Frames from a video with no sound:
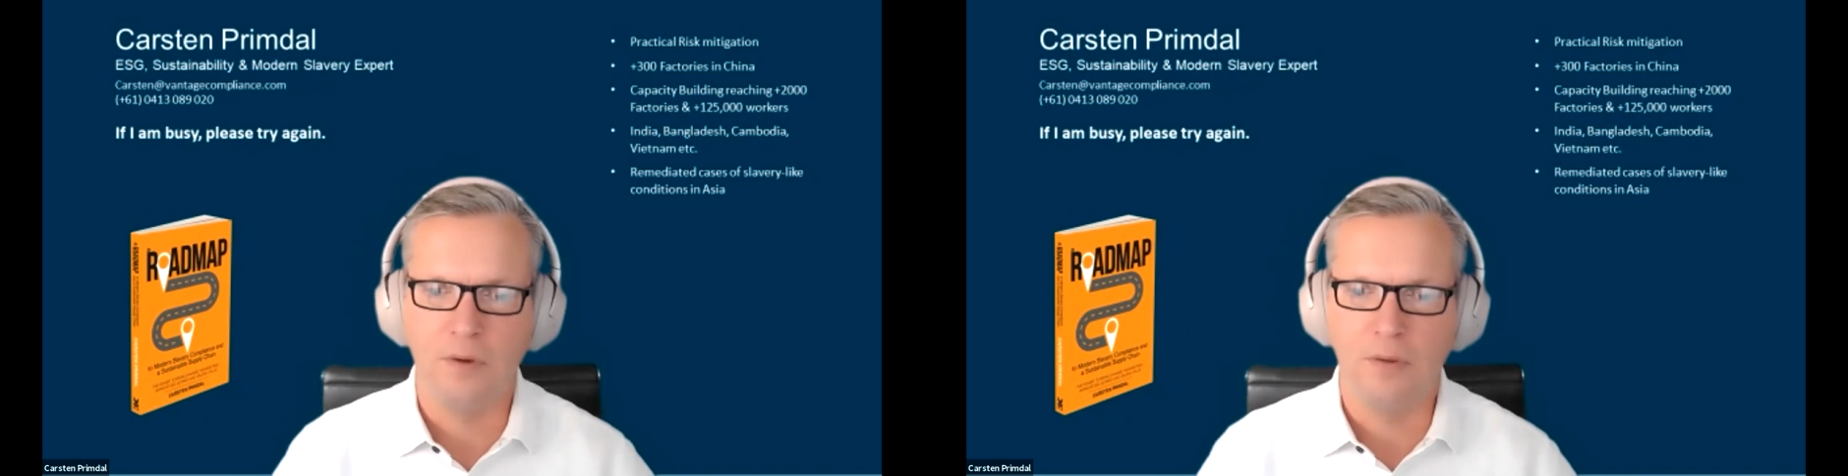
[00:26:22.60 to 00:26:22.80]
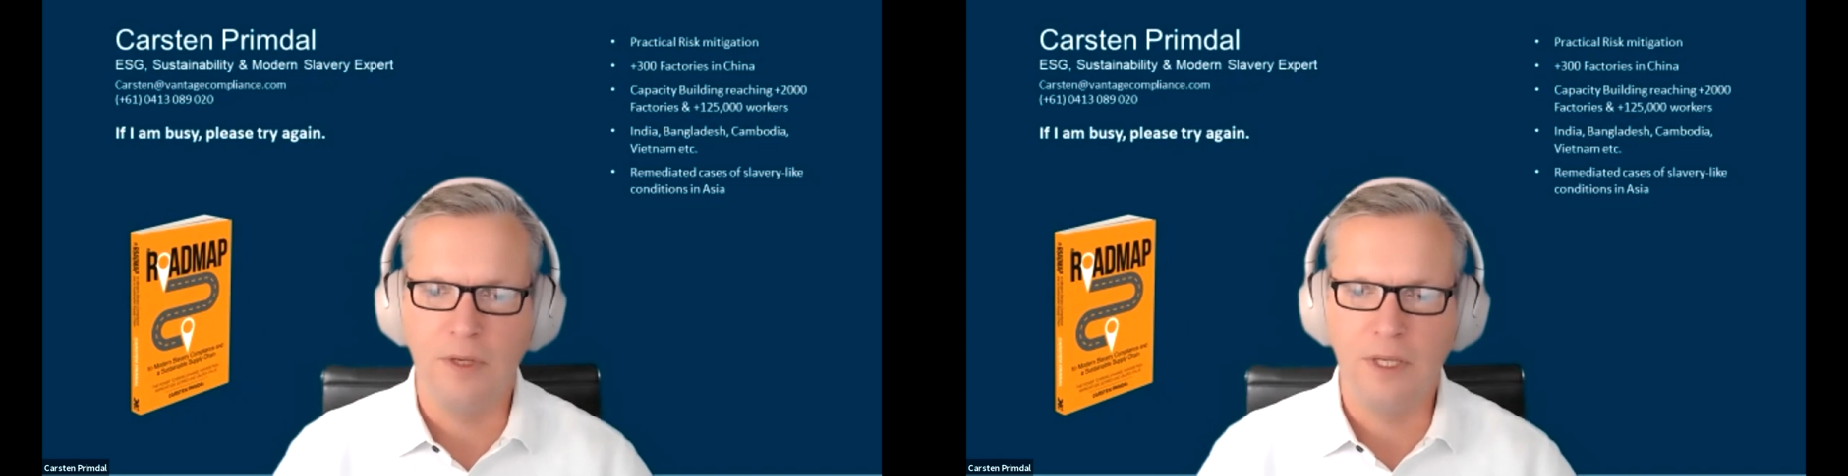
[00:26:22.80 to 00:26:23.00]

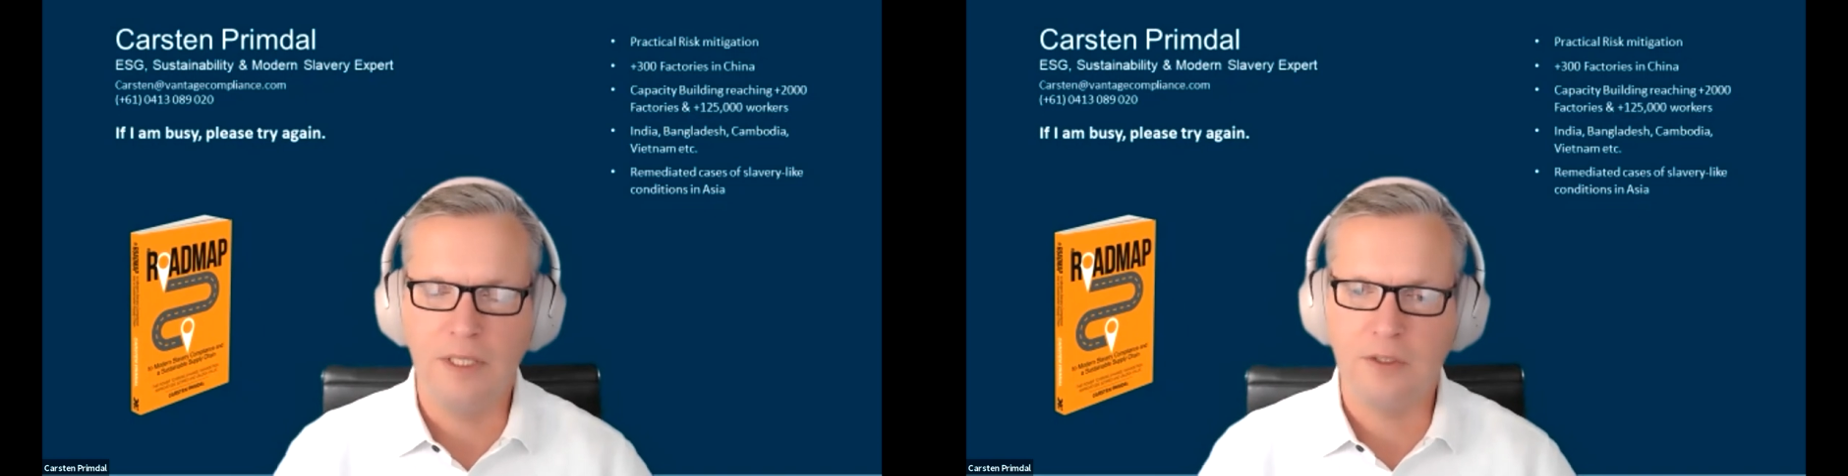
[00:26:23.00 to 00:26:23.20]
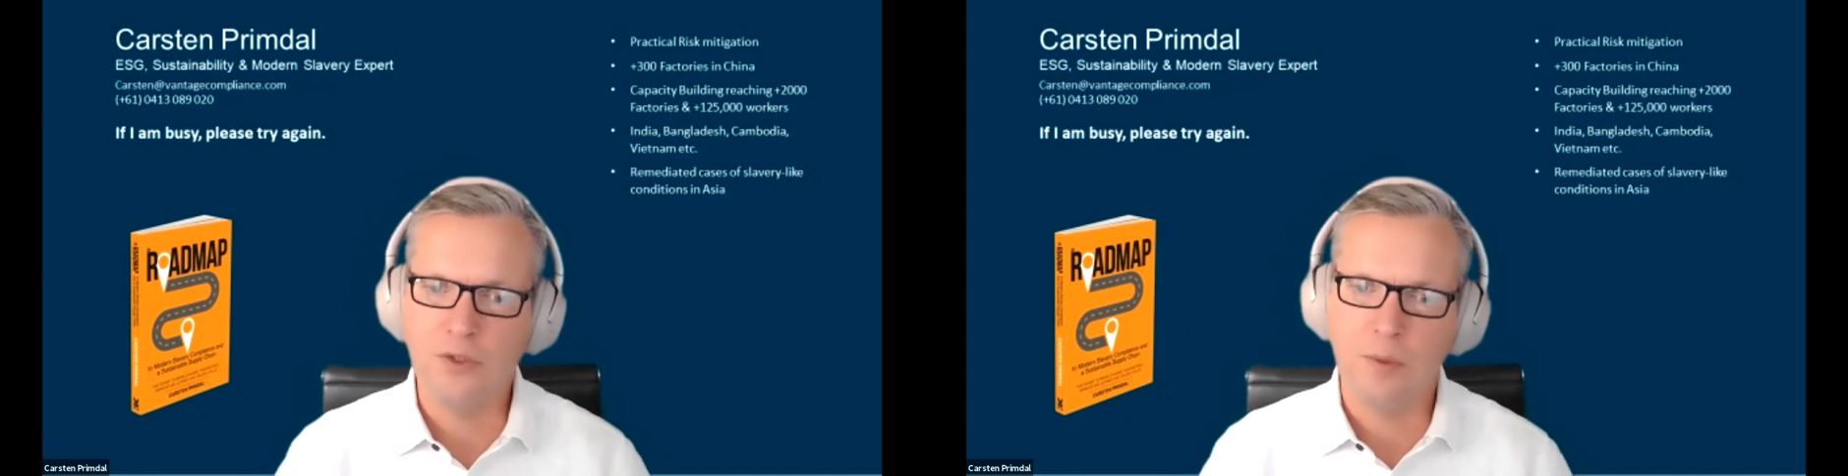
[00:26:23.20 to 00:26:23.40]
So
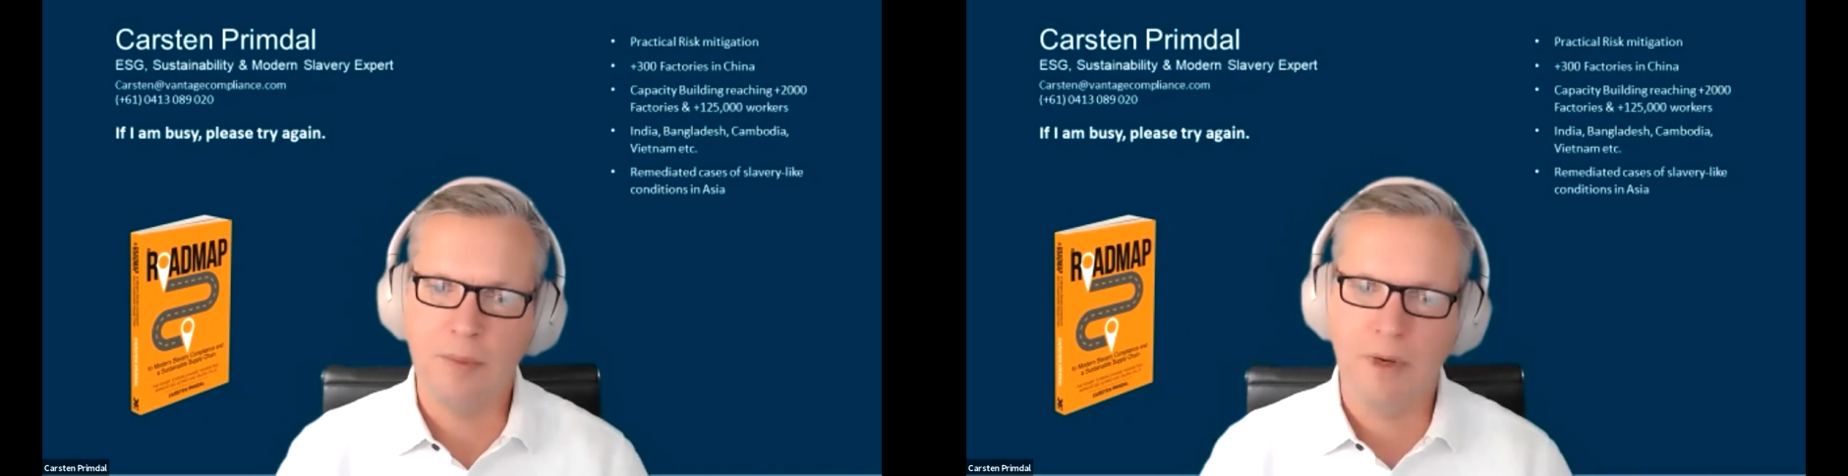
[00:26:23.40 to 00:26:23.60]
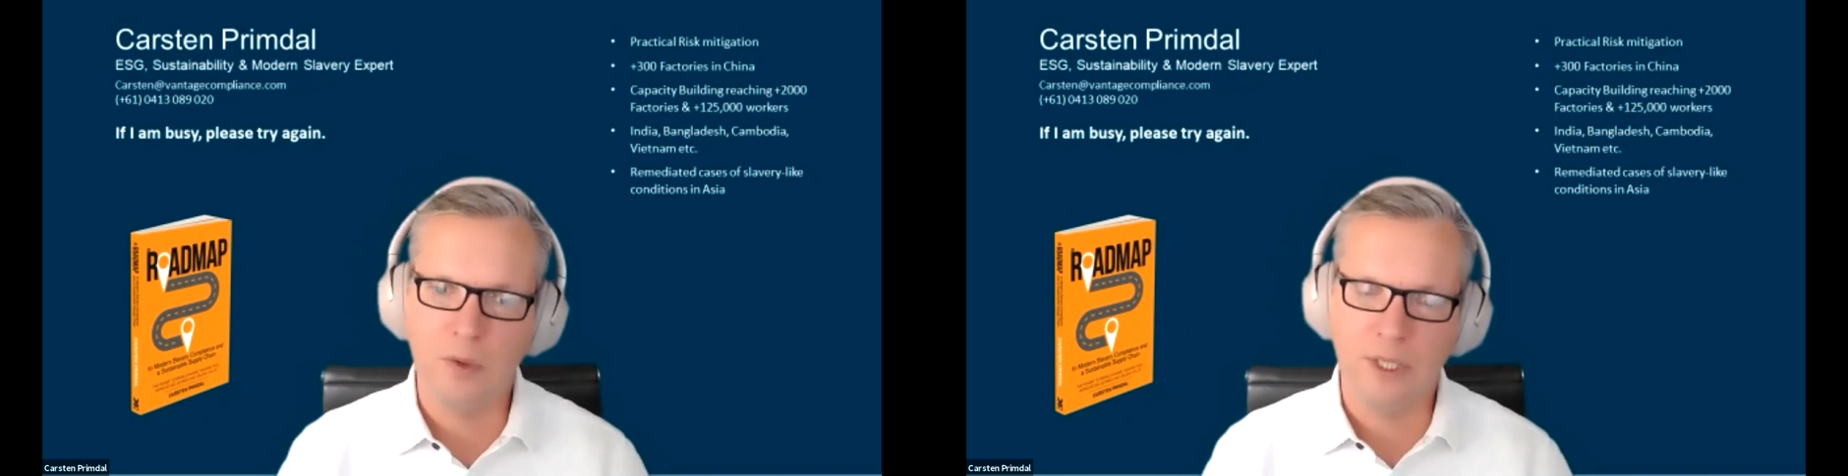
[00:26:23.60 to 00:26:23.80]
it's
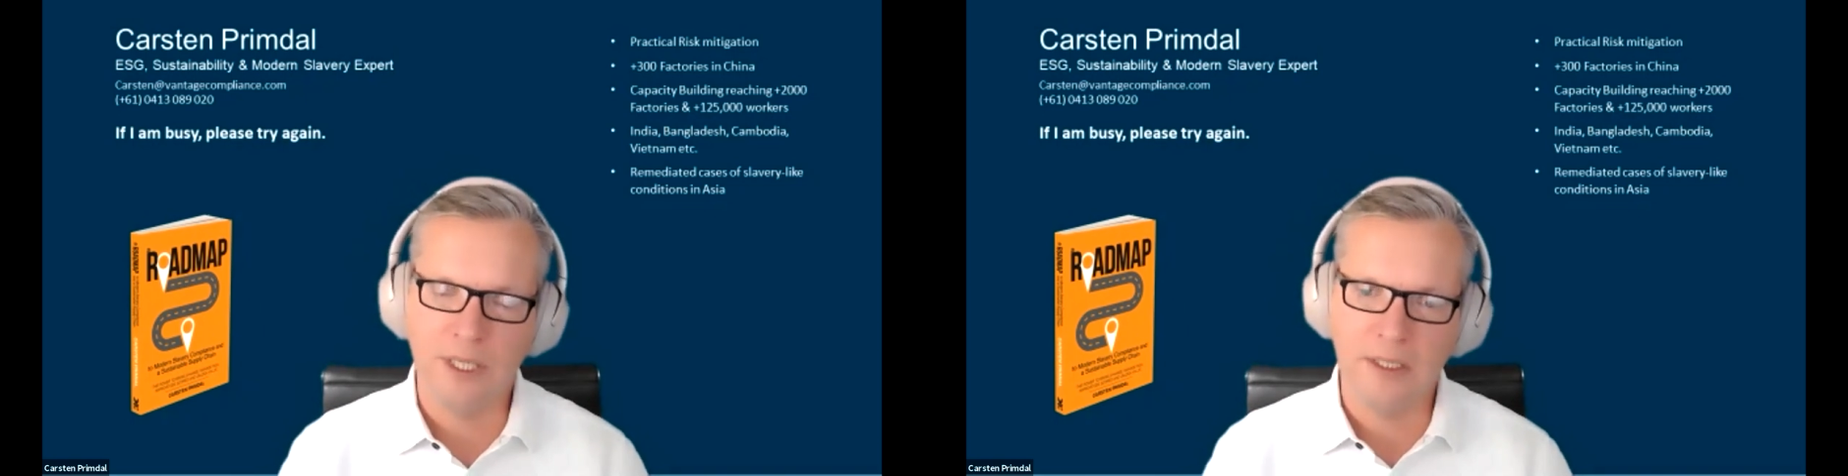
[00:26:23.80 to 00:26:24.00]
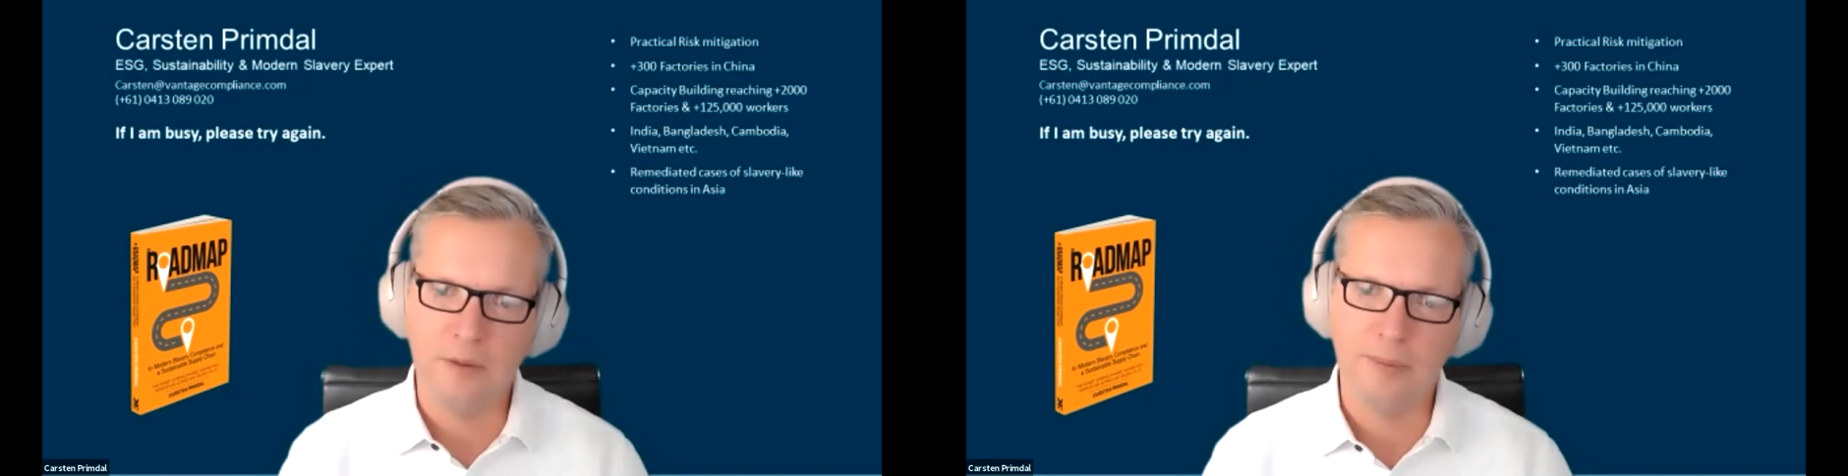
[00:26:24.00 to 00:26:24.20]
also about
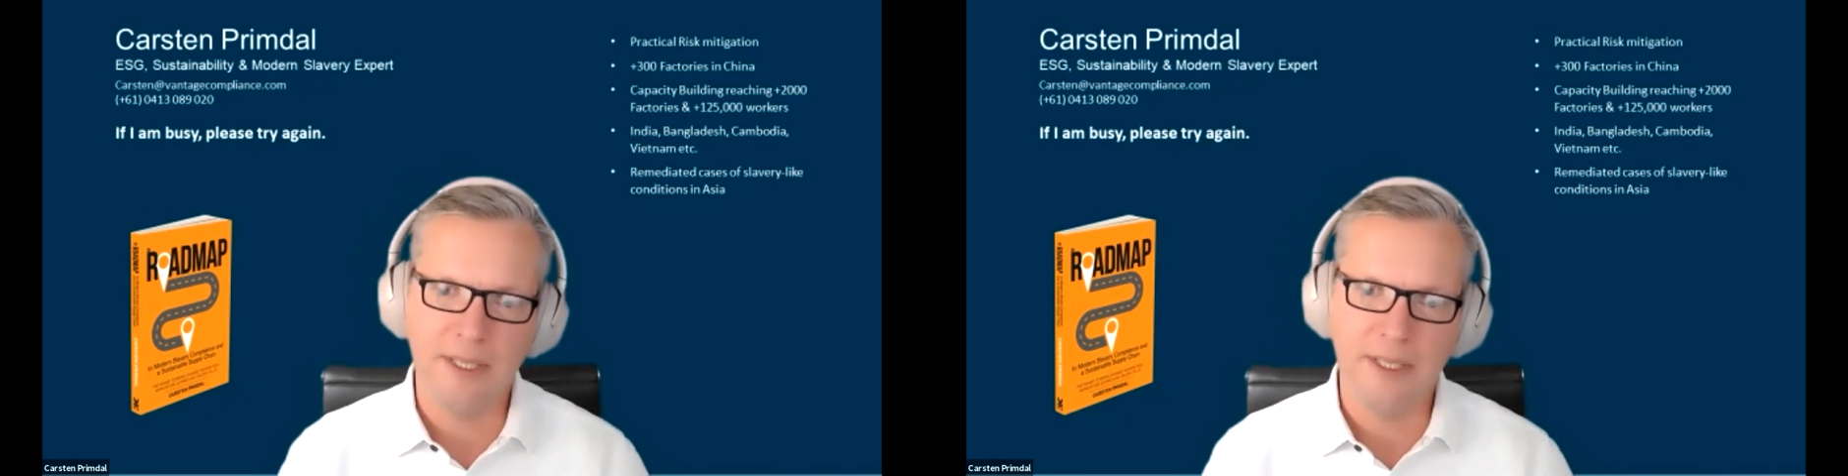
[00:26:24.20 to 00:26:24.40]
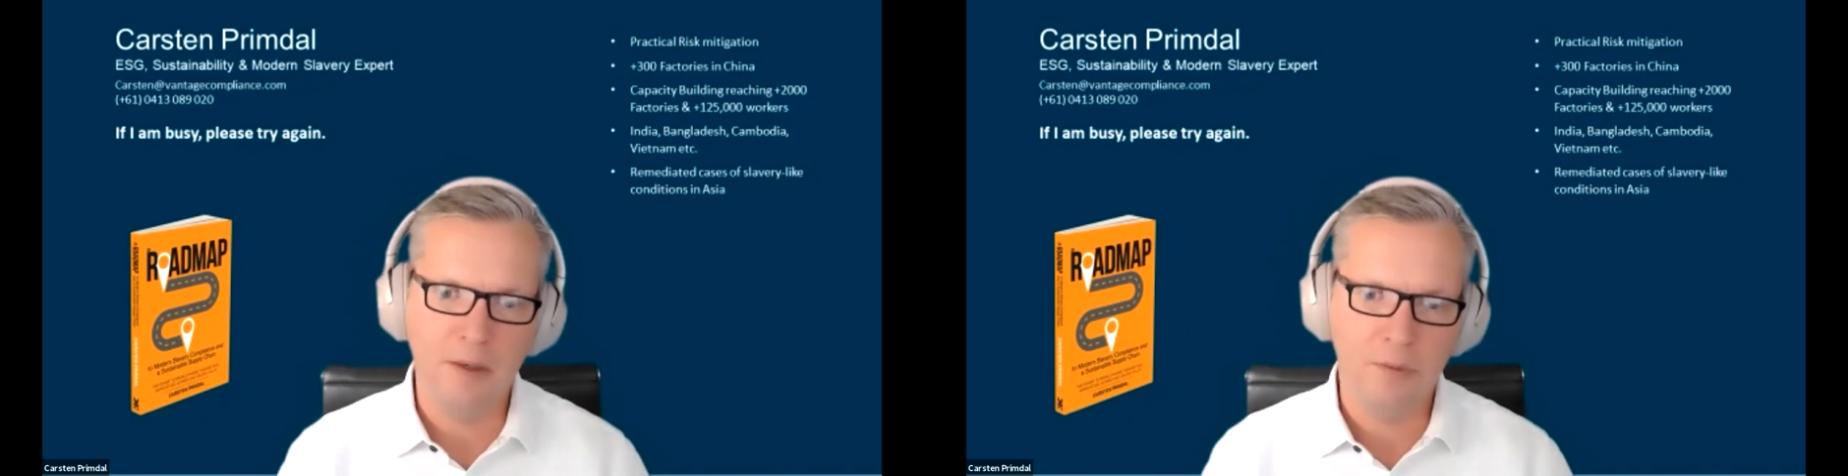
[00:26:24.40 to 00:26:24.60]
looking a little bit